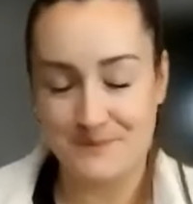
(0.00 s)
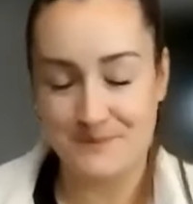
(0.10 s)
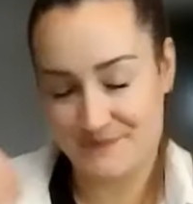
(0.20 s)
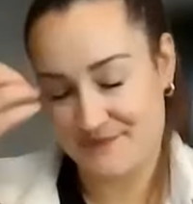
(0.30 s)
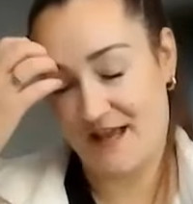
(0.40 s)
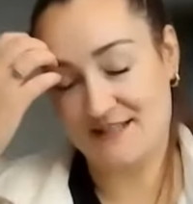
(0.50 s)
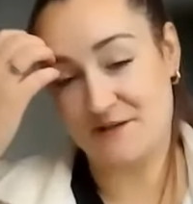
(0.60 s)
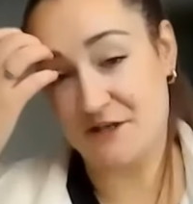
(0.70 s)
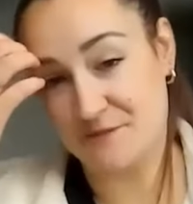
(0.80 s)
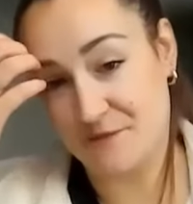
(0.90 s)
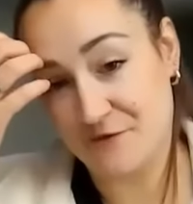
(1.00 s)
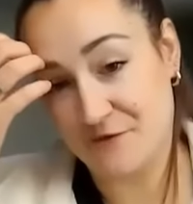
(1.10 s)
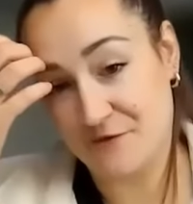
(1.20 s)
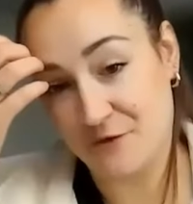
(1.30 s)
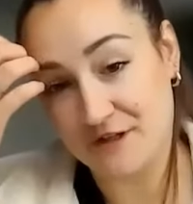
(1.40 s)
as I mentioned before,
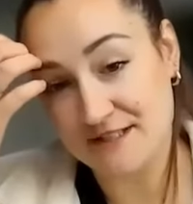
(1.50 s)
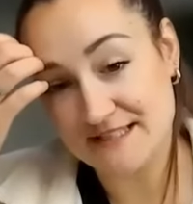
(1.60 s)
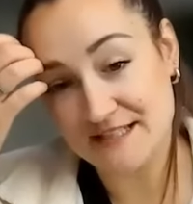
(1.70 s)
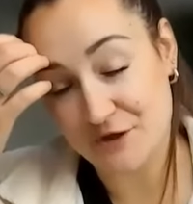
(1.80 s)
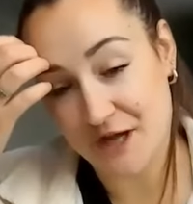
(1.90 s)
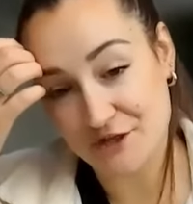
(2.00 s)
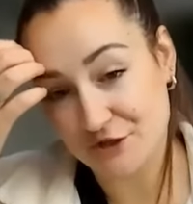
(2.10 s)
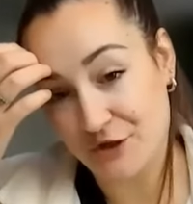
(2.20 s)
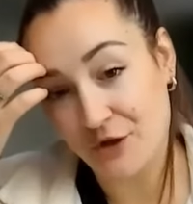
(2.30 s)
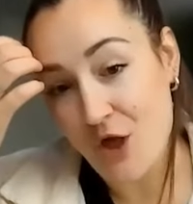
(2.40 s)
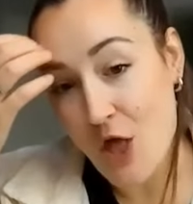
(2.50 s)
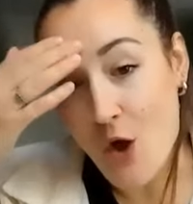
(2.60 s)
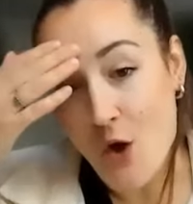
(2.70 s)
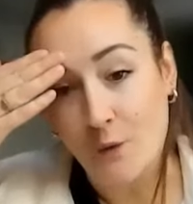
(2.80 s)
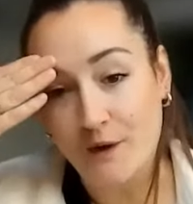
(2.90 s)
this is International
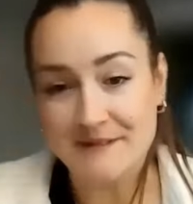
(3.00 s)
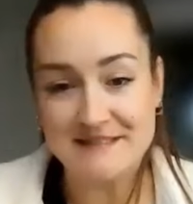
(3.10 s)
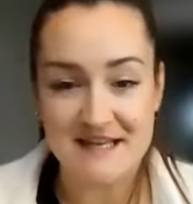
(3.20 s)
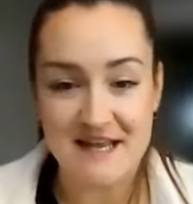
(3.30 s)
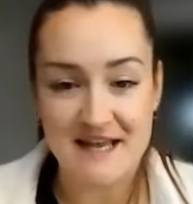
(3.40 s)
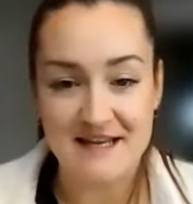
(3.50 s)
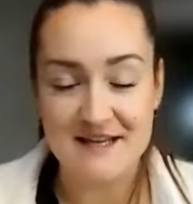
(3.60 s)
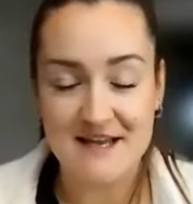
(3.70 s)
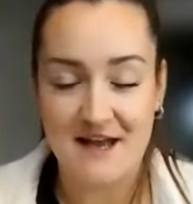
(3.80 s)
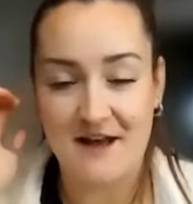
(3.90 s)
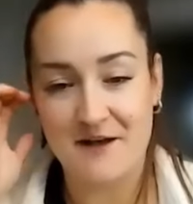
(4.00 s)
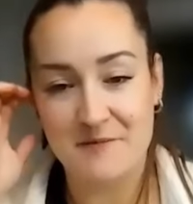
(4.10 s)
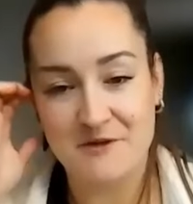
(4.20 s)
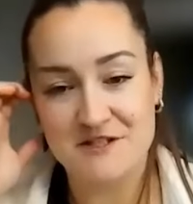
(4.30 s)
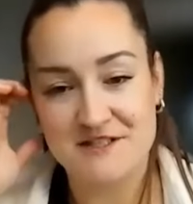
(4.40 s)
Women's Day,
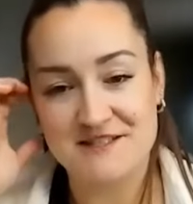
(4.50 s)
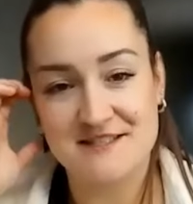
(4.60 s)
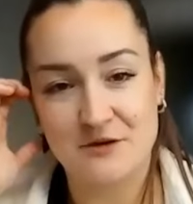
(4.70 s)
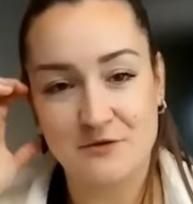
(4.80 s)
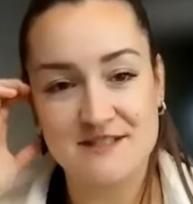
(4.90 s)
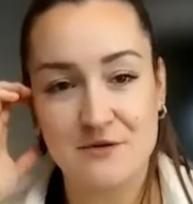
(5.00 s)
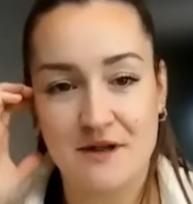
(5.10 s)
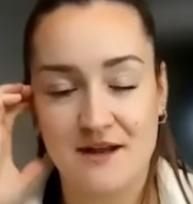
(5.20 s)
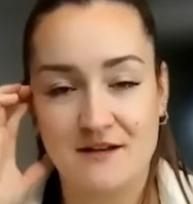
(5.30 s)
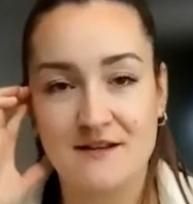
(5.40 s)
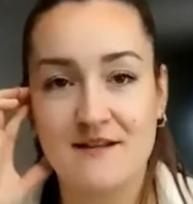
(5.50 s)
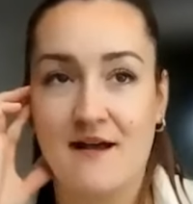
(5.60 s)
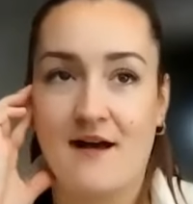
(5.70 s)
which is so suiting.